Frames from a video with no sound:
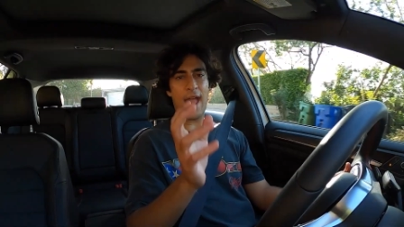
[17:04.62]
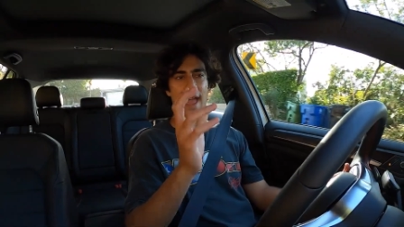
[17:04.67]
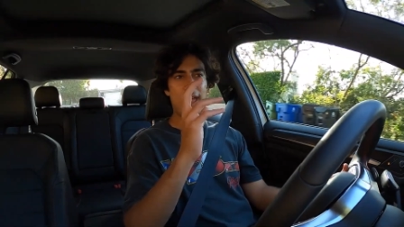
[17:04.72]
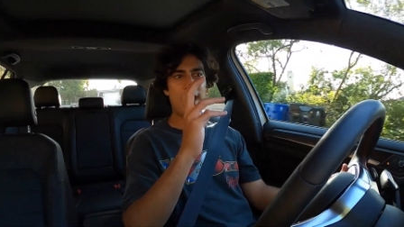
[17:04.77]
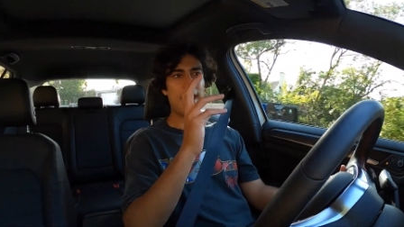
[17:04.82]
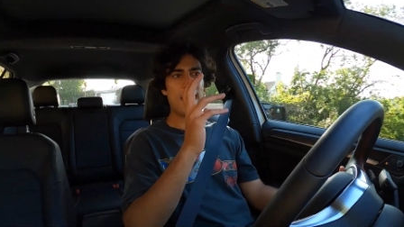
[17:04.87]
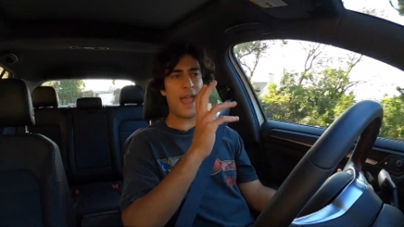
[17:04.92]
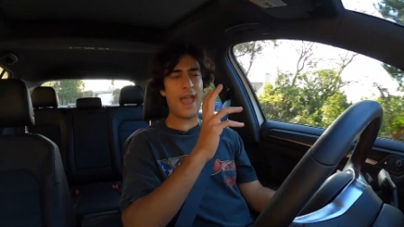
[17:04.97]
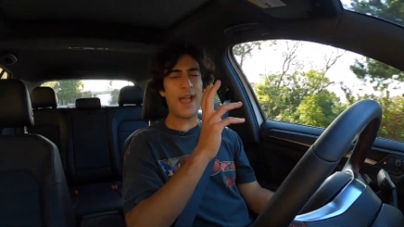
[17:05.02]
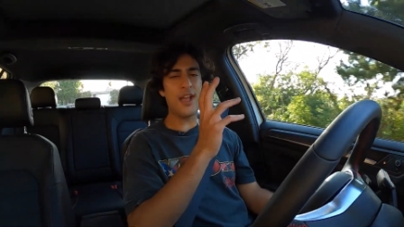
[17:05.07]

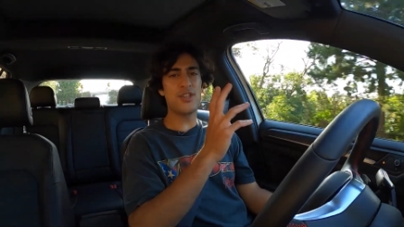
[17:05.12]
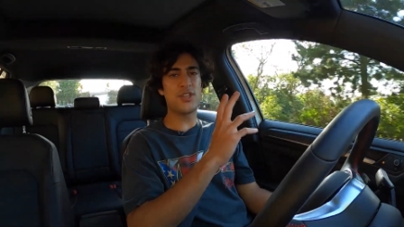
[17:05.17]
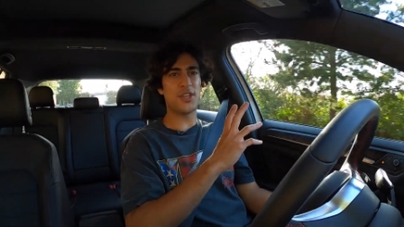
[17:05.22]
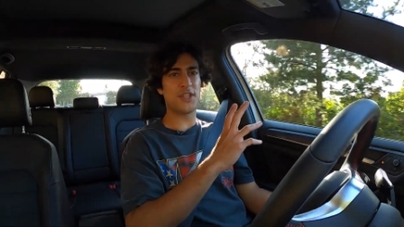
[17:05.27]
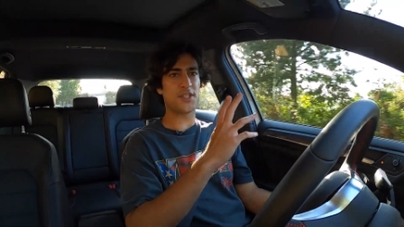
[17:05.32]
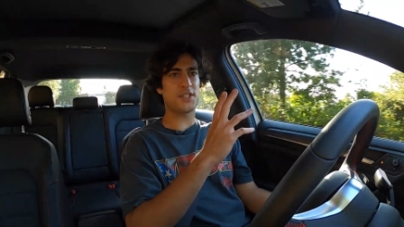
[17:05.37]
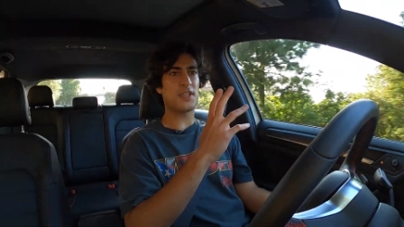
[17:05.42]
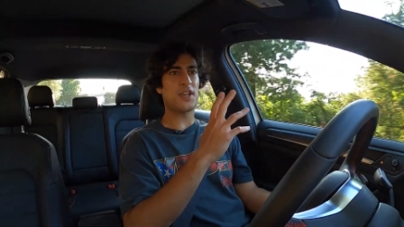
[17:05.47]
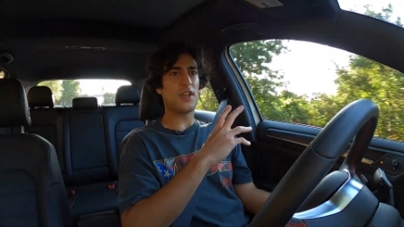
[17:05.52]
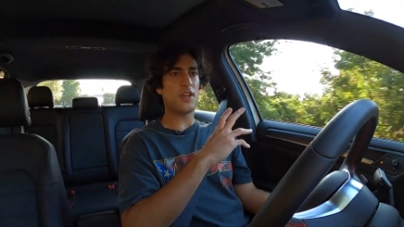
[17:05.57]

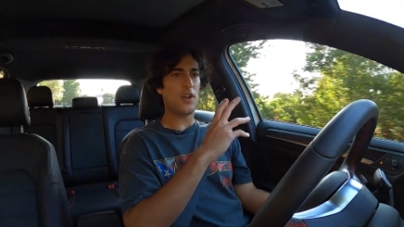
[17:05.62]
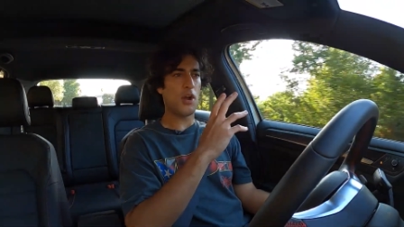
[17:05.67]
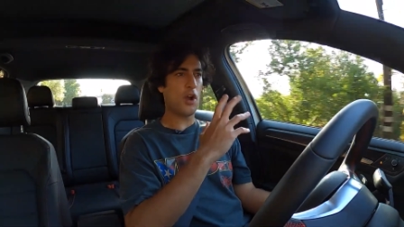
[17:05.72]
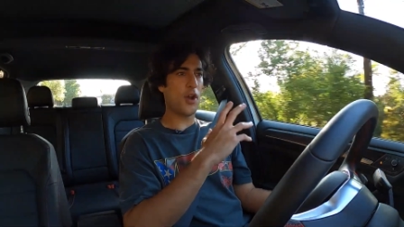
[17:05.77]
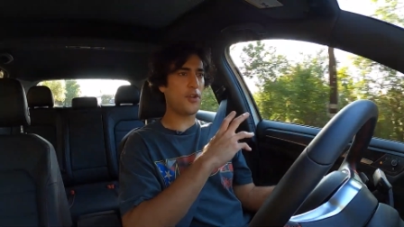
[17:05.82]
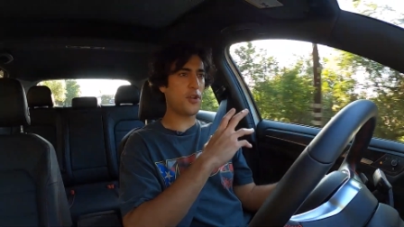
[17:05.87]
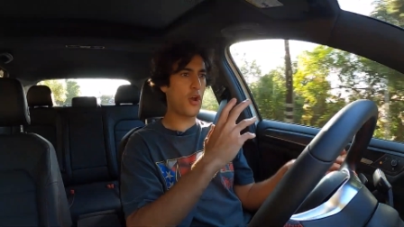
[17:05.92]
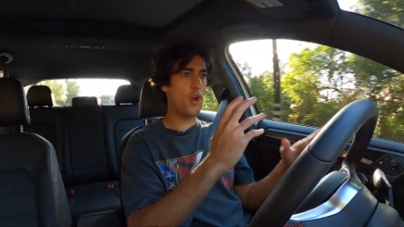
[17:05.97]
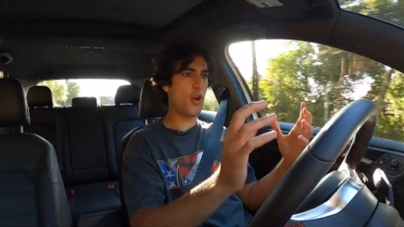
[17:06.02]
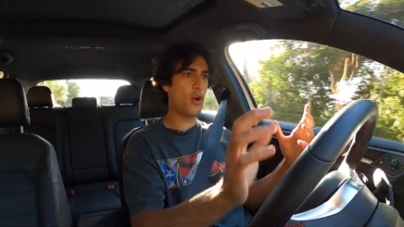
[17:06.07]
edges
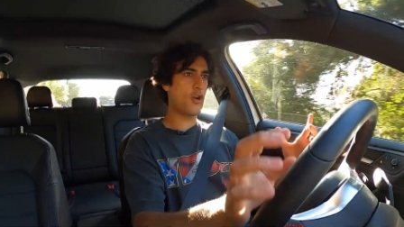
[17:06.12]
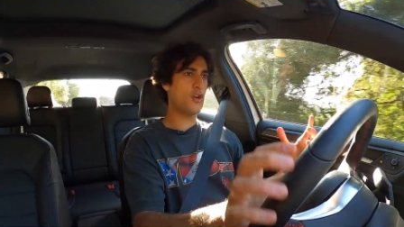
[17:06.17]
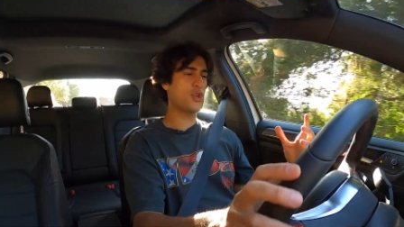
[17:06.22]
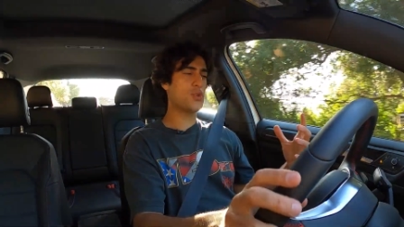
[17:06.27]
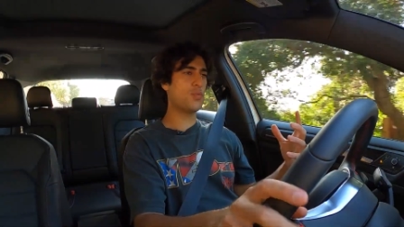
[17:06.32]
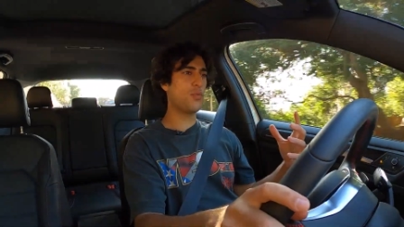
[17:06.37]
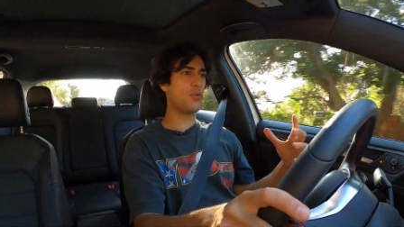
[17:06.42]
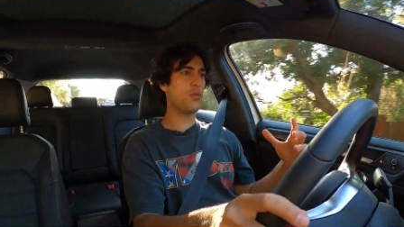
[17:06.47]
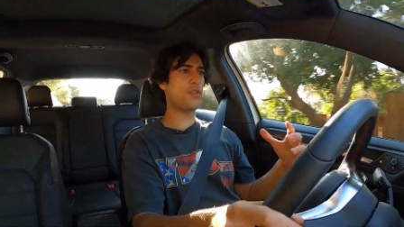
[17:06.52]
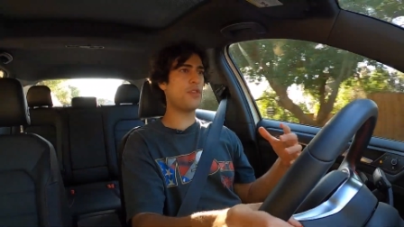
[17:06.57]
on harsh
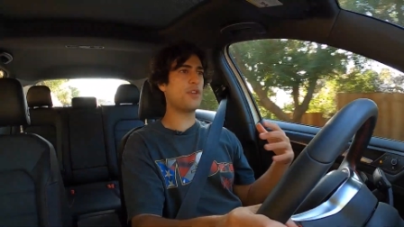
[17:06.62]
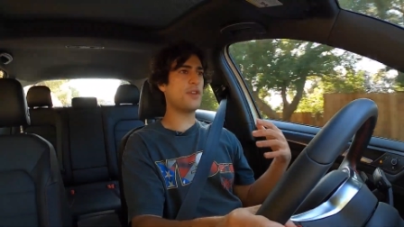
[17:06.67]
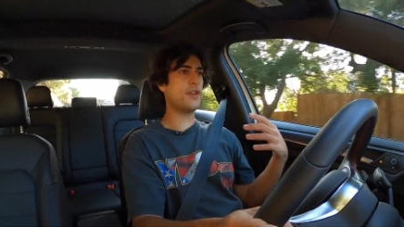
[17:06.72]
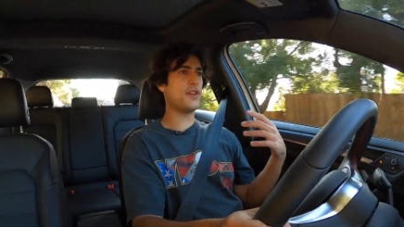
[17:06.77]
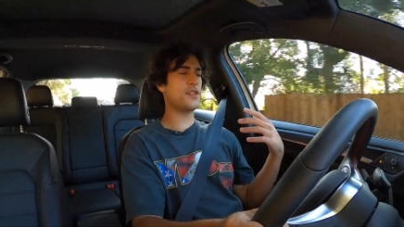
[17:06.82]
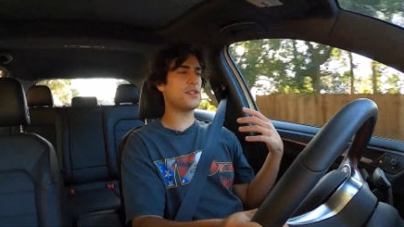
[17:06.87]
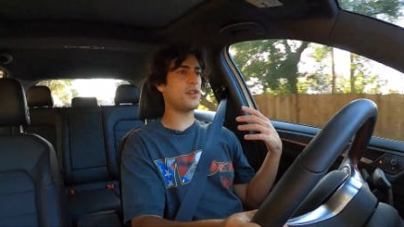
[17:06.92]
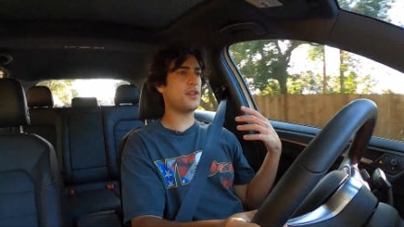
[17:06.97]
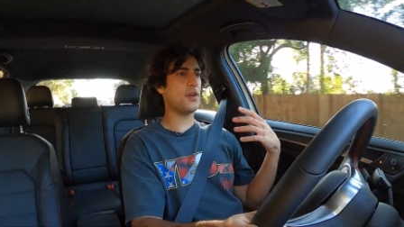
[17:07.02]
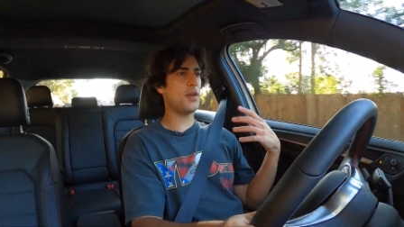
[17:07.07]
more than it
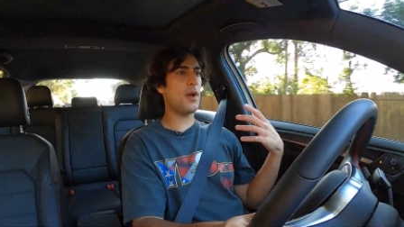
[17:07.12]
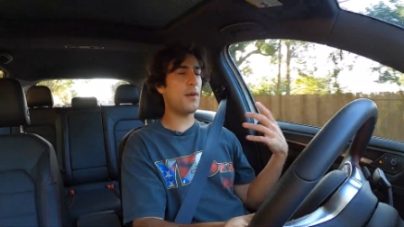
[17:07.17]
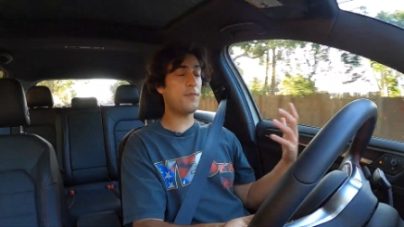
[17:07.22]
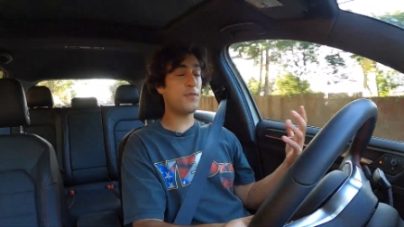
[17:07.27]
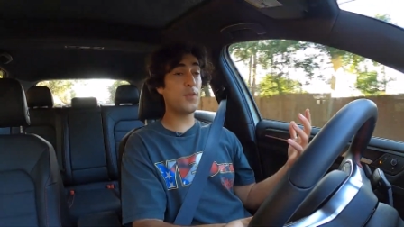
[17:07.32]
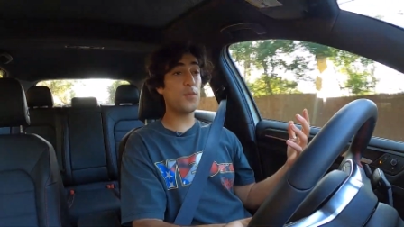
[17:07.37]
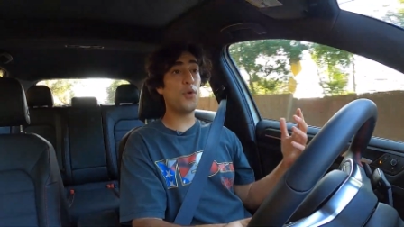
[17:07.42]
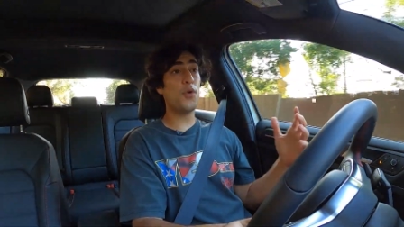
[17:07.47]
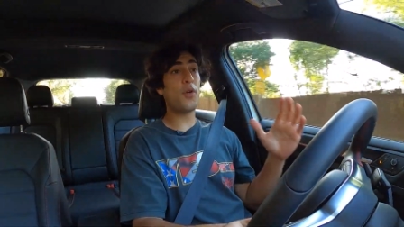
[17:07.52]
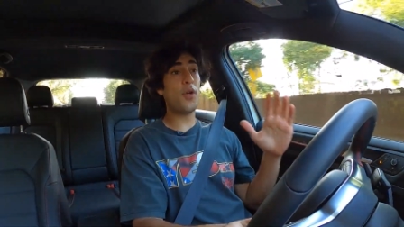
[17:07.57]
does on
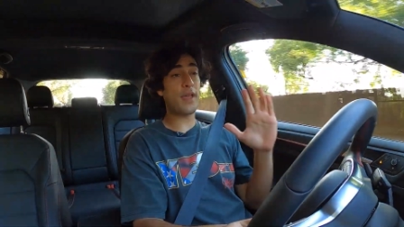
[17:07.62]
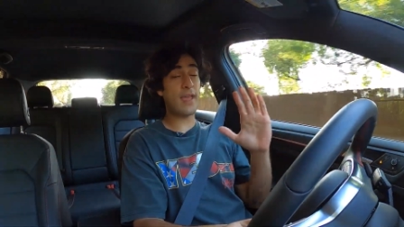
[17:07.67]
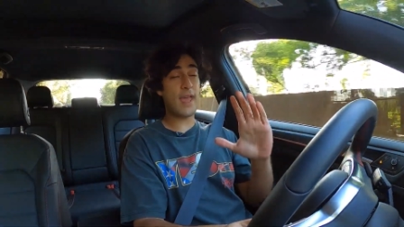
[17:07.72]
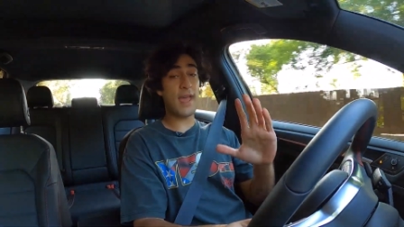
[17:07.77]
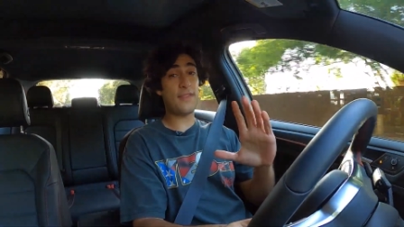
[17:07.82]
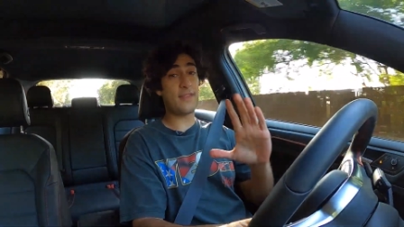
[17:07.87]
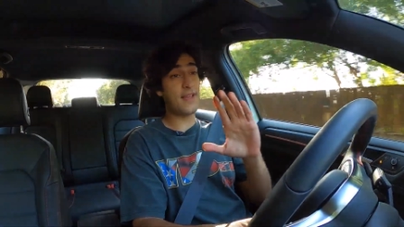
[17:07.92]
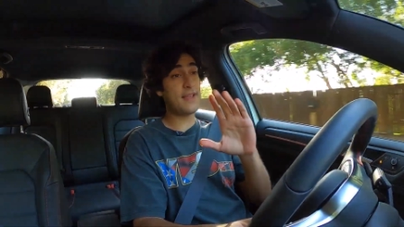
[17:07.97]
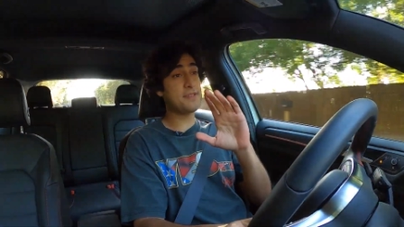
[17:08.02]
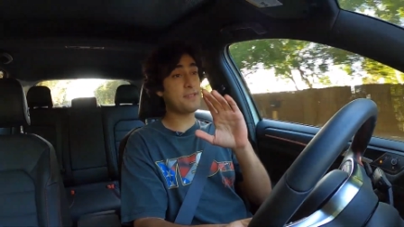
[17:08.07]
comfortable.
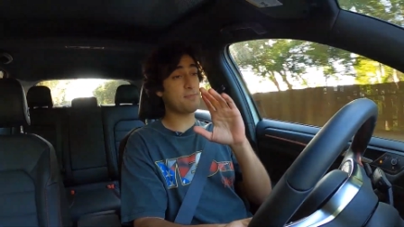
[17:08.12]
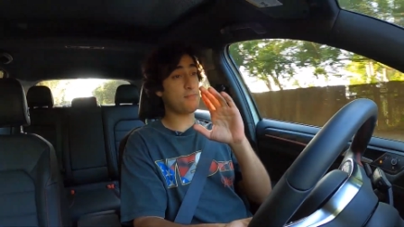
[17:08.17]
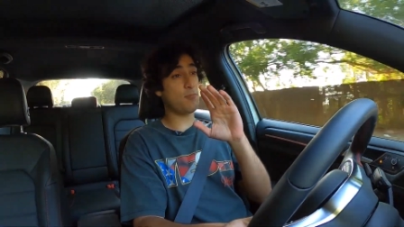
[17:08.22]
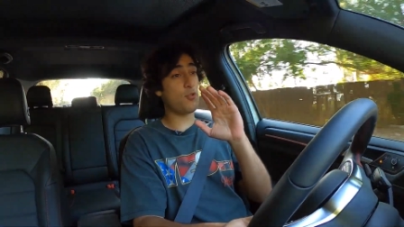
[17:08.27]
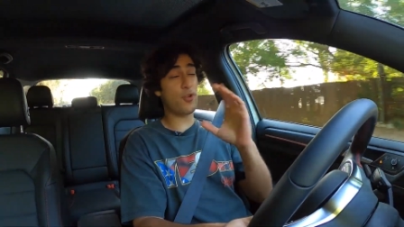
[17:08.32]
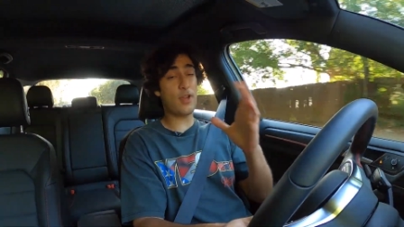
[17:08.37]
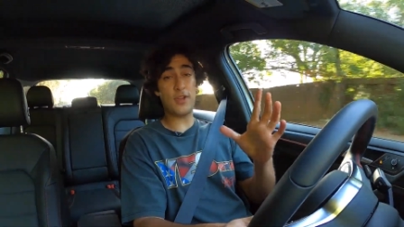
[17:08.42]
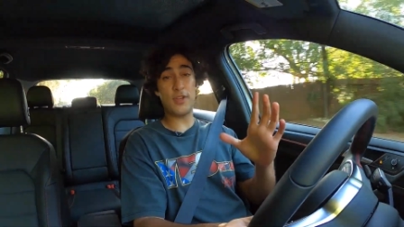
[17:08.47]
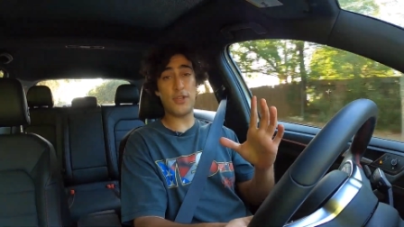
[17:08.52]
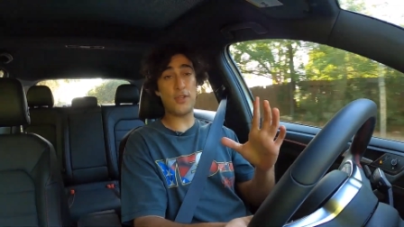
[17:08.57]
Again, that's
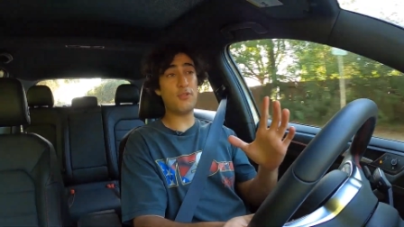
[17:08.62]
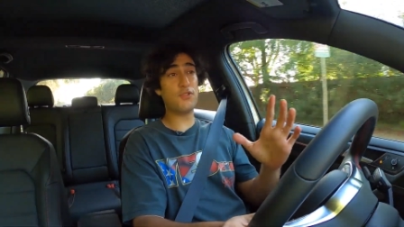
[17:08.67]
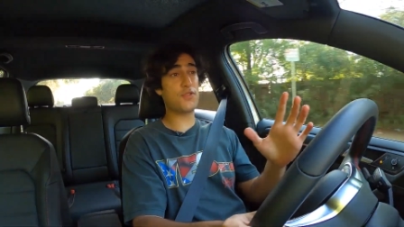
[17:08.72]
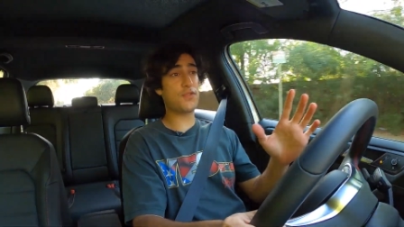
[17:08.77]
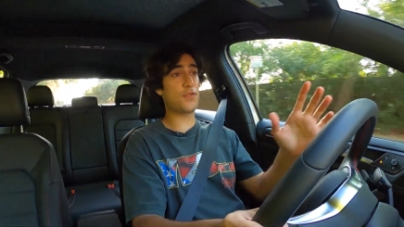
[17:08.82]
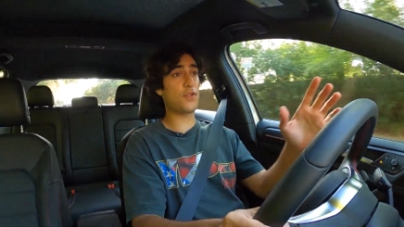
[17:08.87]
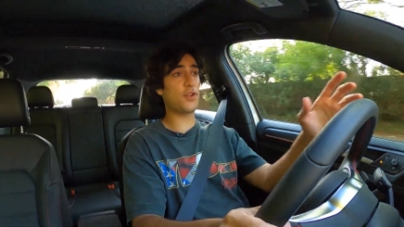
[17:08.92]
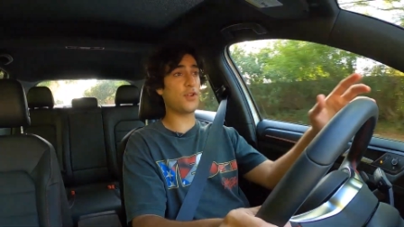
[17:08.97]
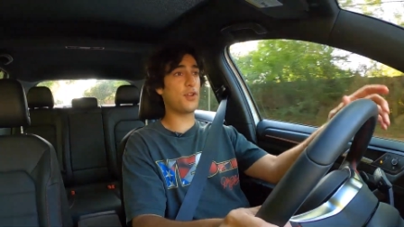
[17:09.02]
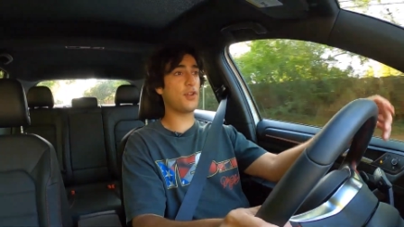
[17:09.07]
great news
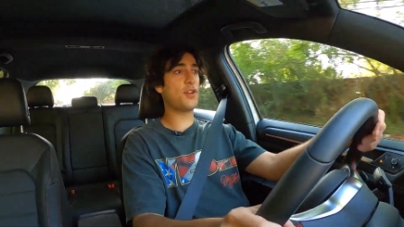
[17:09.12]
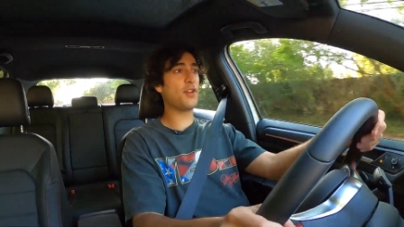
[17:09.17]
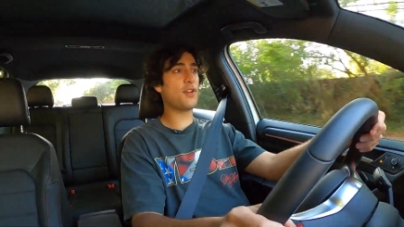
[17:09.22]
for